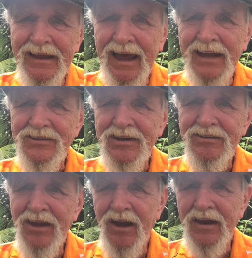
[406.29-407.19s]
after he's
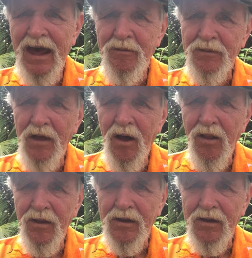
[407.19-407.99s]
done that with all the